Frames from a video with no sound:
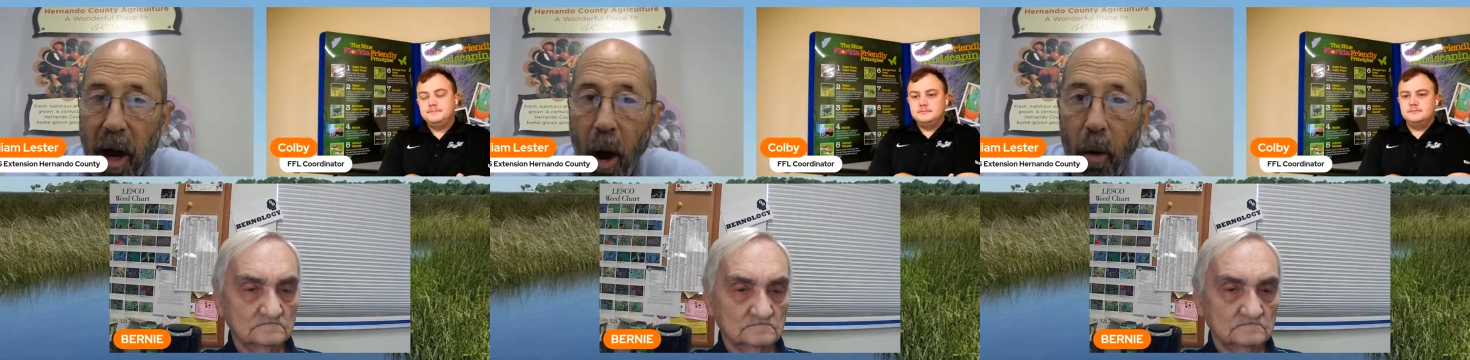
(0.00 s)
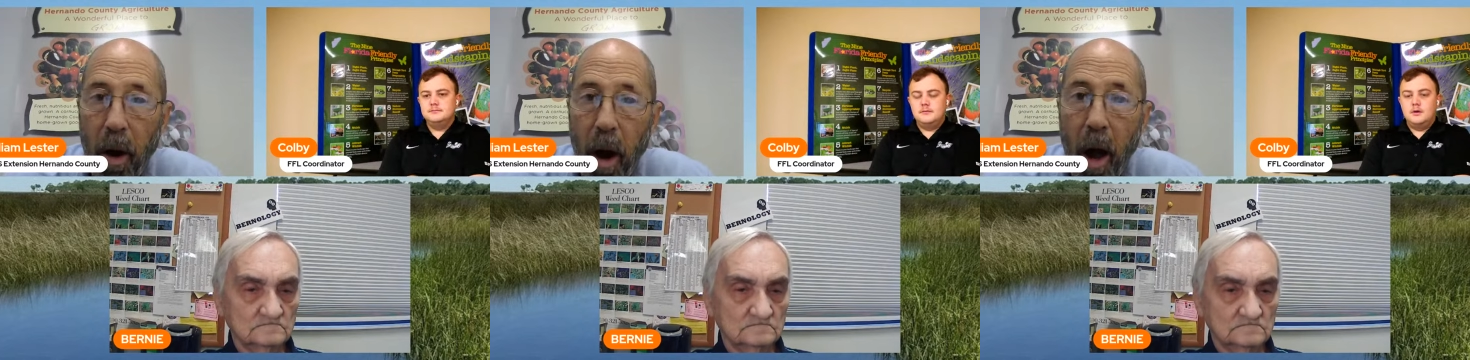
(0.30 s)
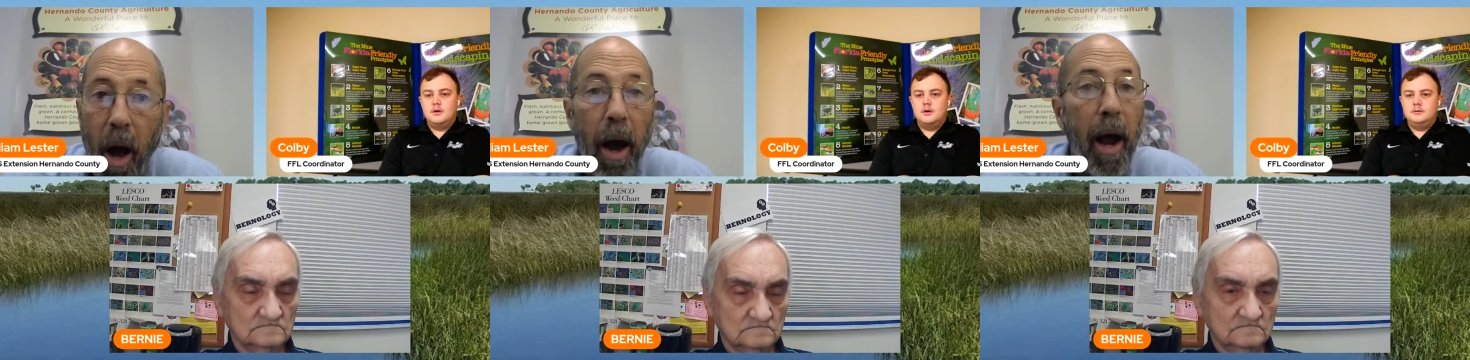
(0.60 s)
Speaker 1: don't.
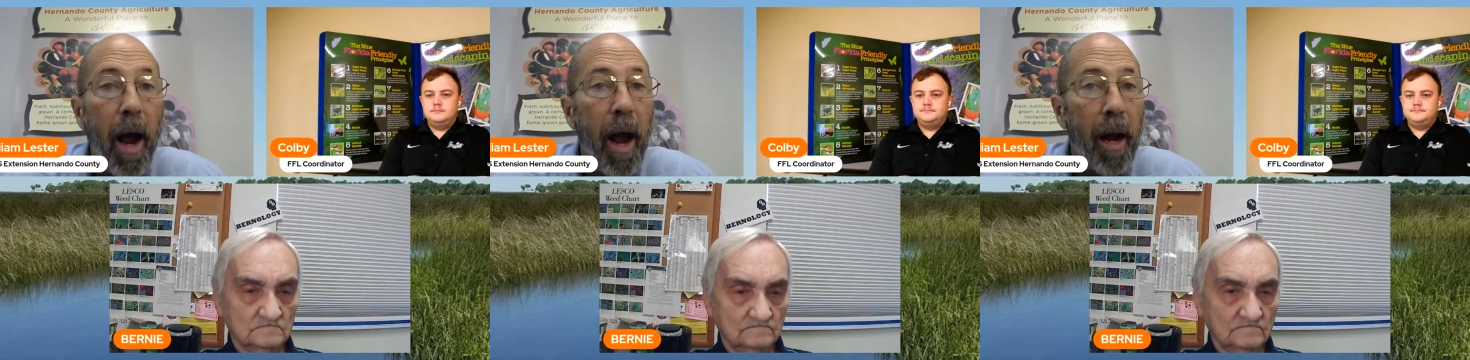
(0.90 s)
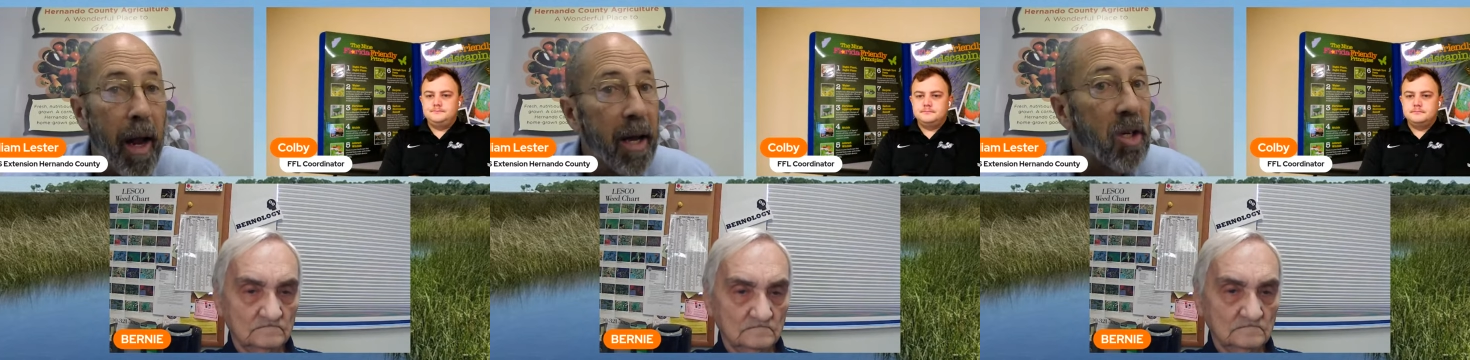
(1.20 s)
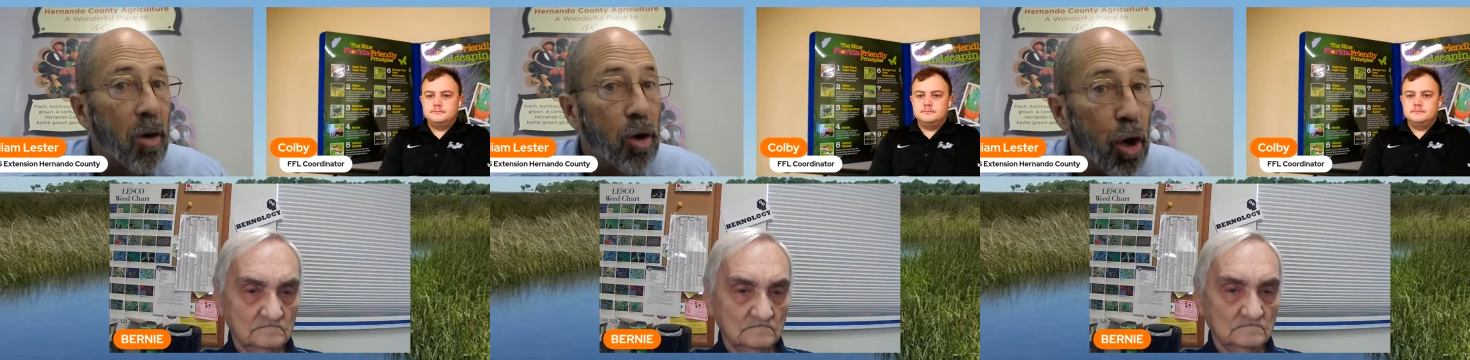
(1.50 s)

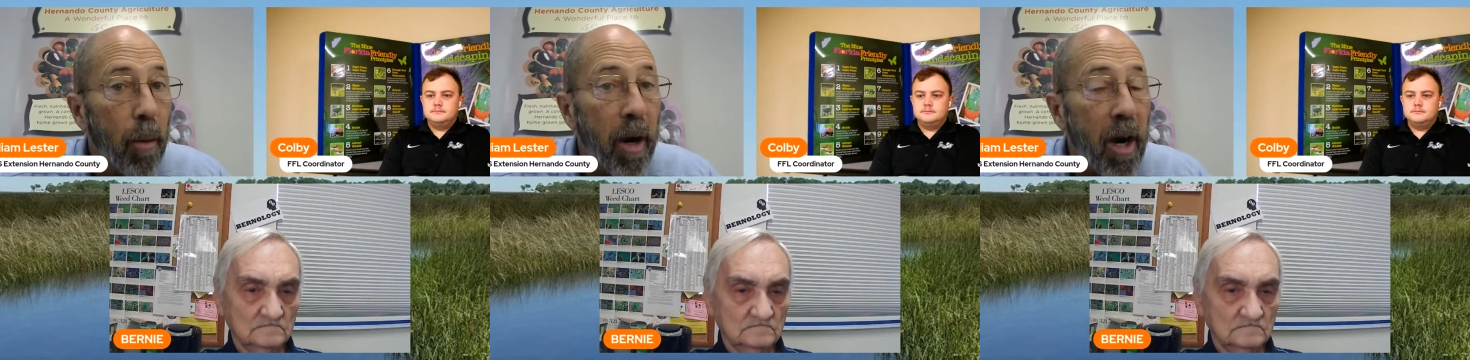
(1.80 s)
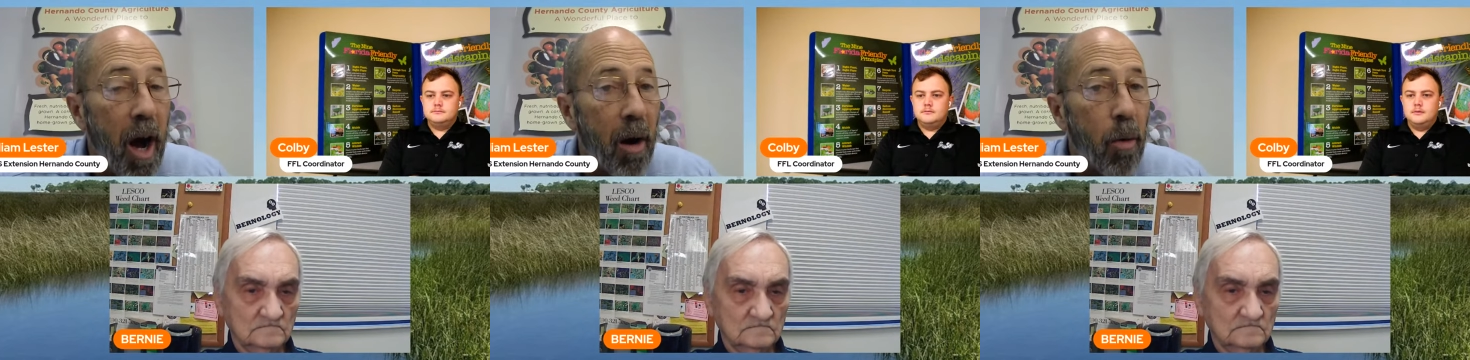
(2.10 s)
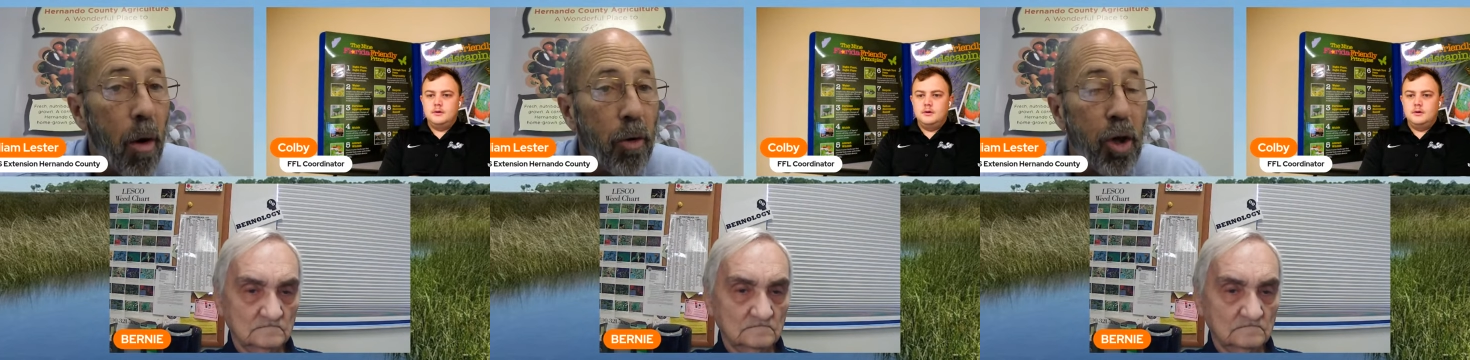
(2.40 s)
Unless they're German
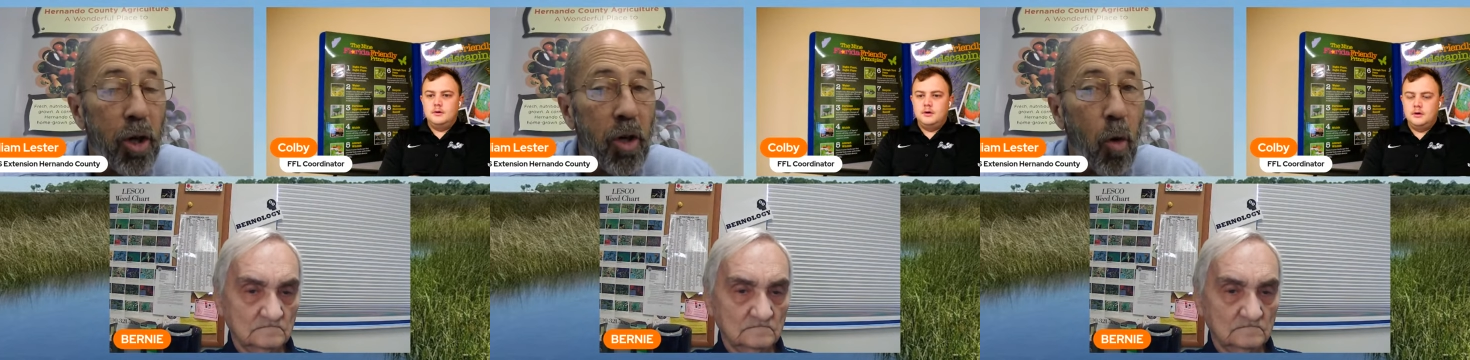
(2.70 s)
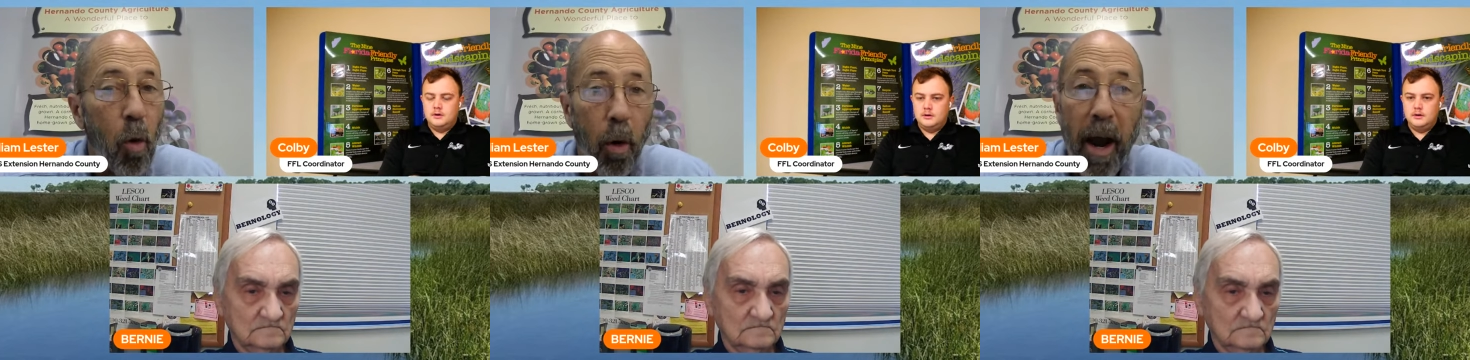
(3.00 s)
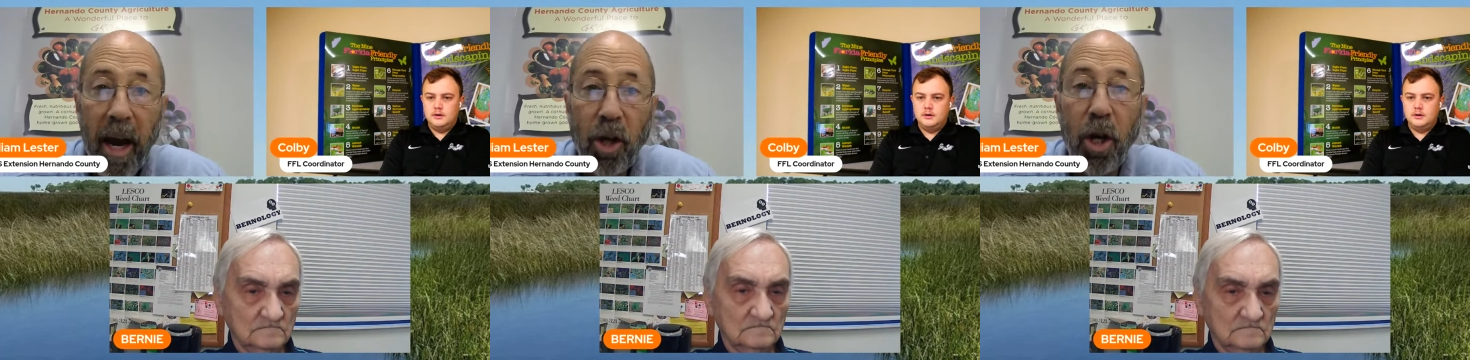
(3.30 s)
cockroaches or
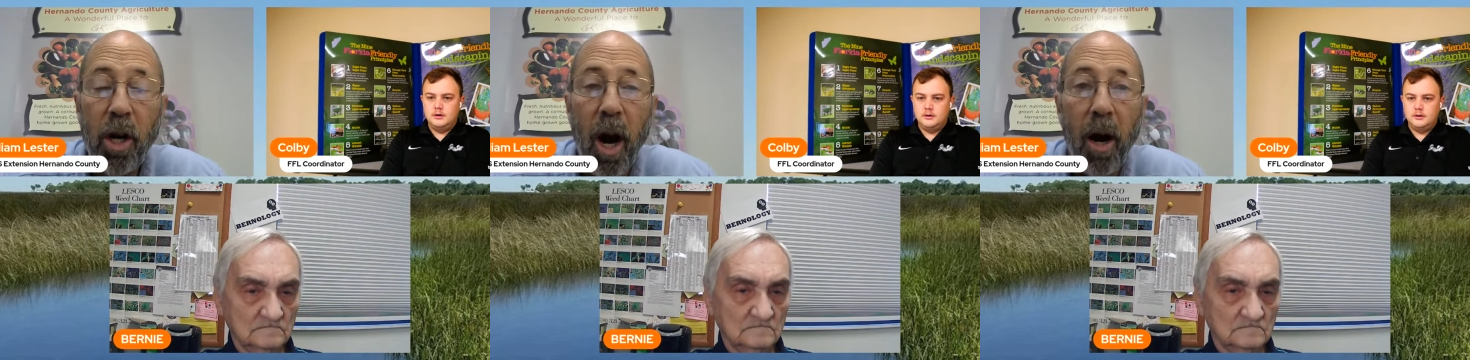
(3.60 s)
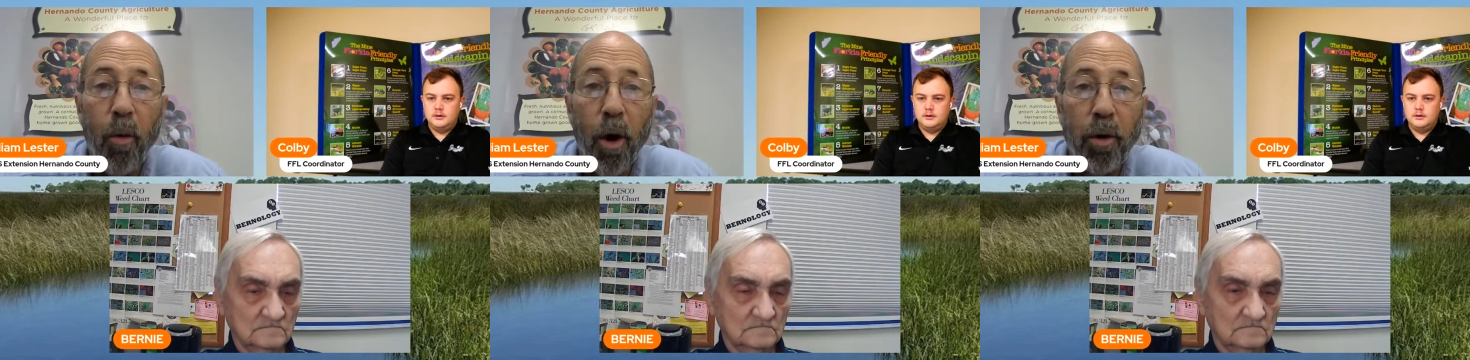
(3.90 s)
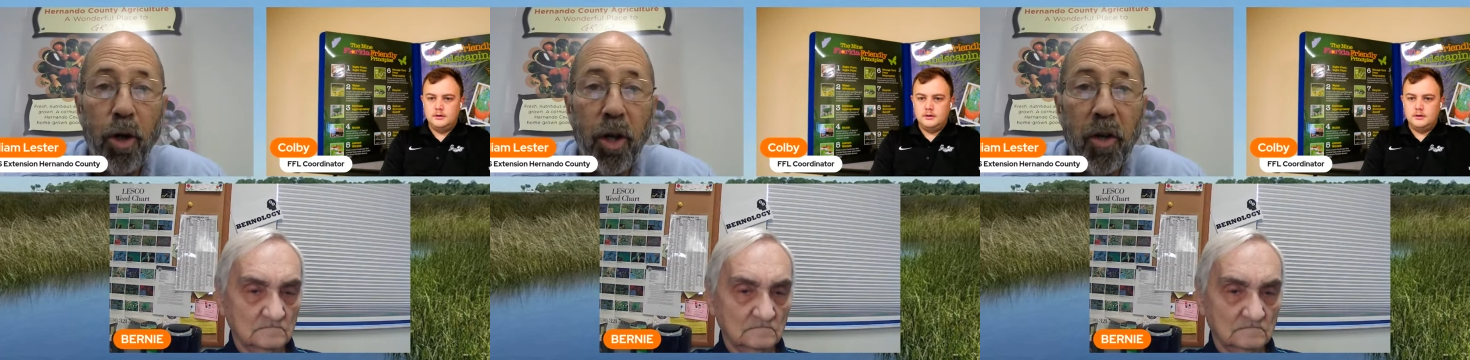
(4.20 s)
Asian
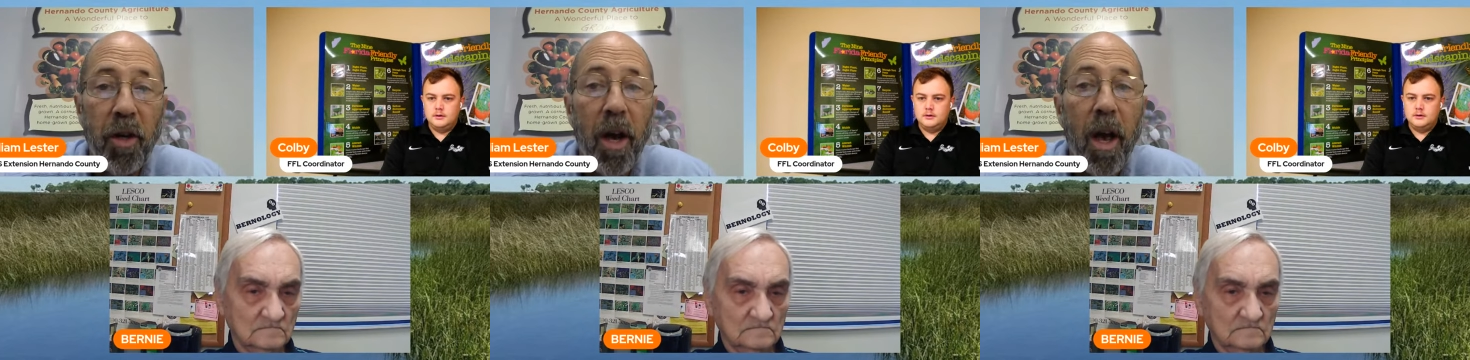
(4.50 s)
cockroaches,